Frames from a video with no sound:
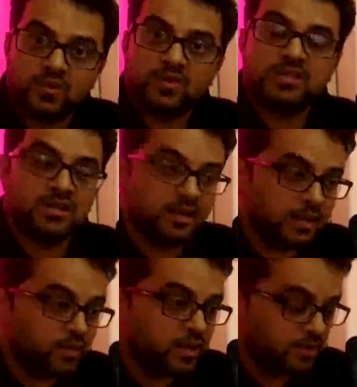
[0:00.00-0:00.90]
which a
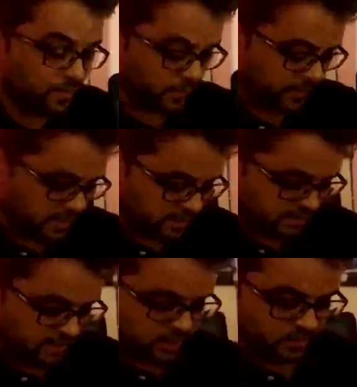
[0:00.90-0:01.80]
laboratory
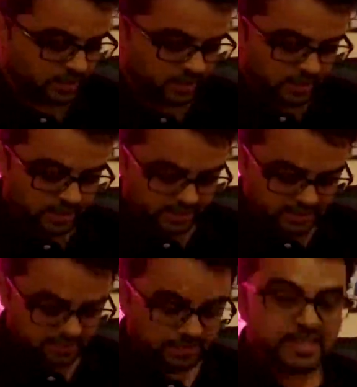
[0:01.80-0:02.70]
professionals are doing
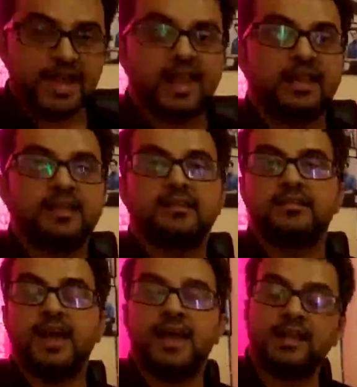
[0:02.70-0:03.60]
is
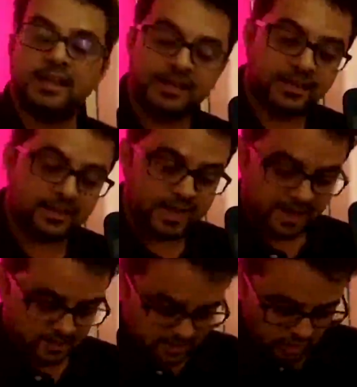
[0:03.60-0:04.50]
pre-analytical
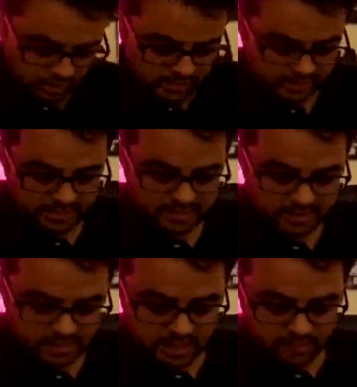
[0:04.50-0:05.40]
errors only. That
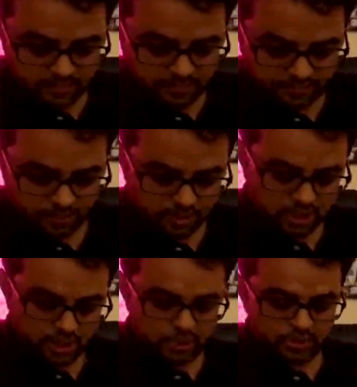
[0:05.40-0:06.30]
is before
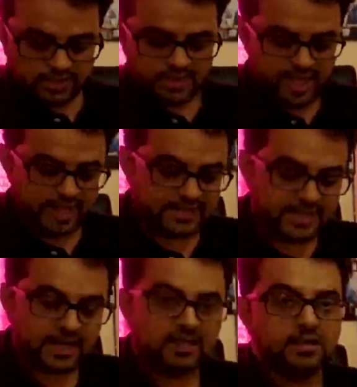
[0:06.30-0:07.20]
doing the
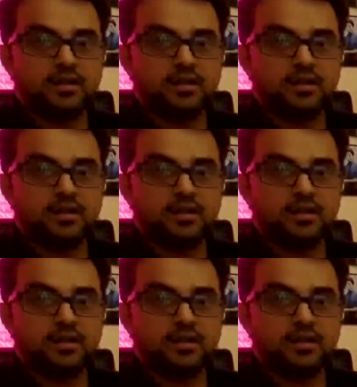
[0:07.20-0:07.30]
exact